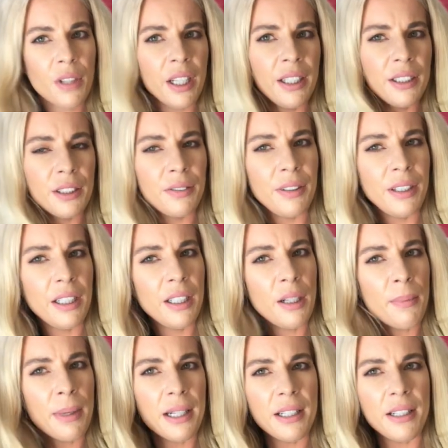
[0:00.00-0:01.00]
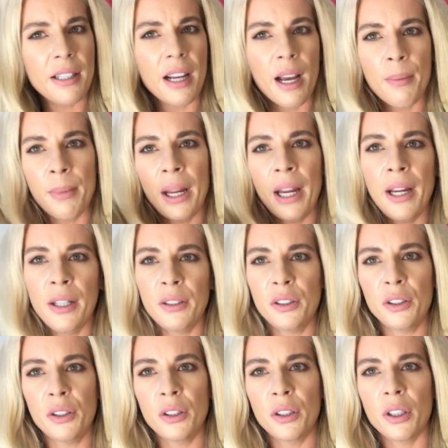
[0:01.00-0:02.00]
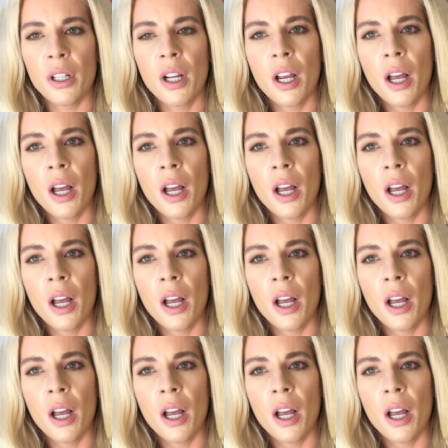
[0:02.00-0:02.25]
it's feeling a bit damaged.